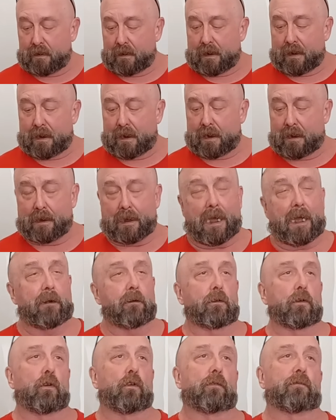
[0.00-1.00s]
I
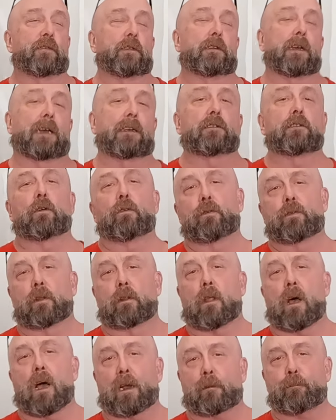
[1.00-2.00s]
don't know if you guys know who the
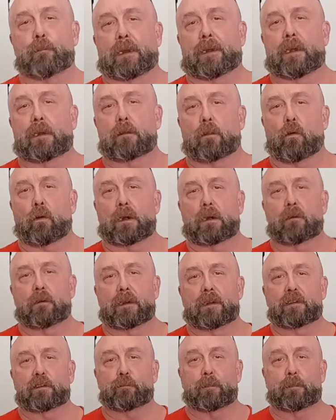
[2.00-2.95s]
lock picking lawyer is,